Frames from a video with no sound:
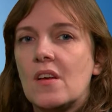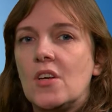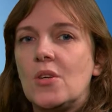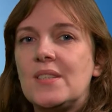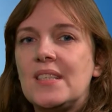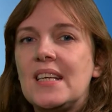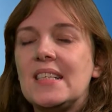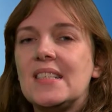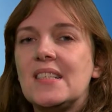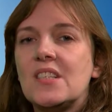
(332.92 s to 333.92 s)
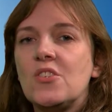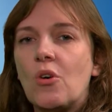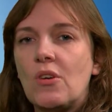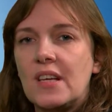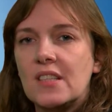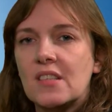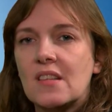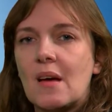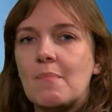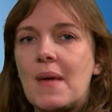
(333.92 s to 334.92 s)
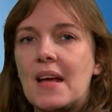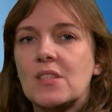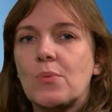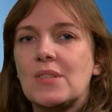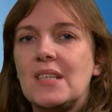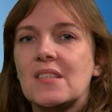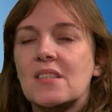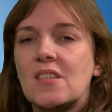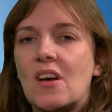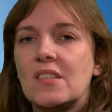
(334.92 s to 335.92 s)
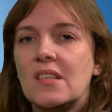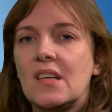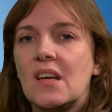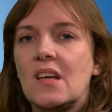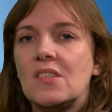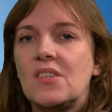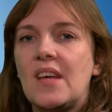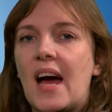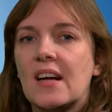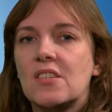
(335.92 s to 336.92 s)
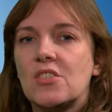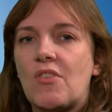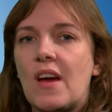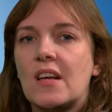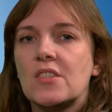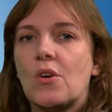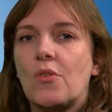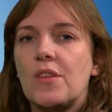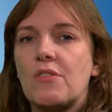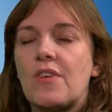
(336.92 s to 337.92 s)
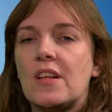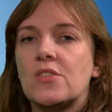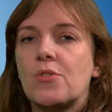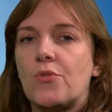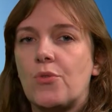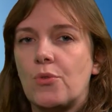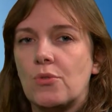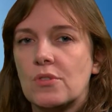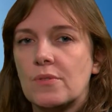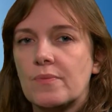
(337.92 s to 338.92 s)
You see, it is this knowledge that makes what he is asserting into the actus reus of the offence of fraud.